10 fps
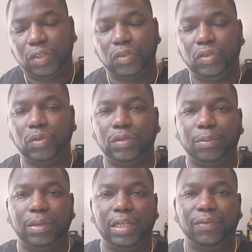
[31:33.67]
you choose to
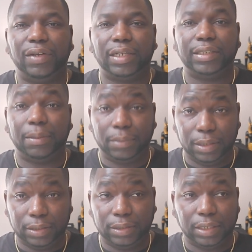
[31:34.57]
believe and accept
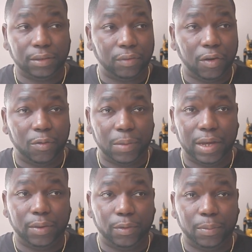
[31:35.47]
this as a grown
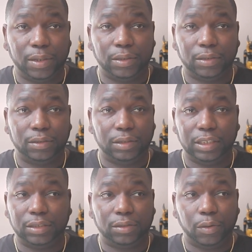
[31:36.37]
man or woman,
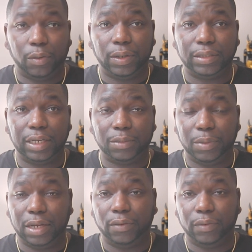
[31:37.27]
these stories as
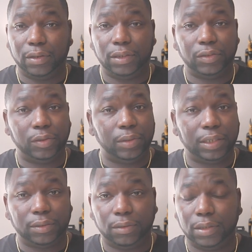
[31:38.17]
being real and true,
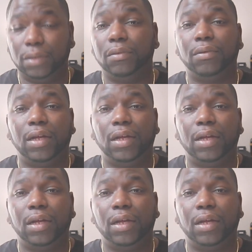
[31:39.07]
that's on you.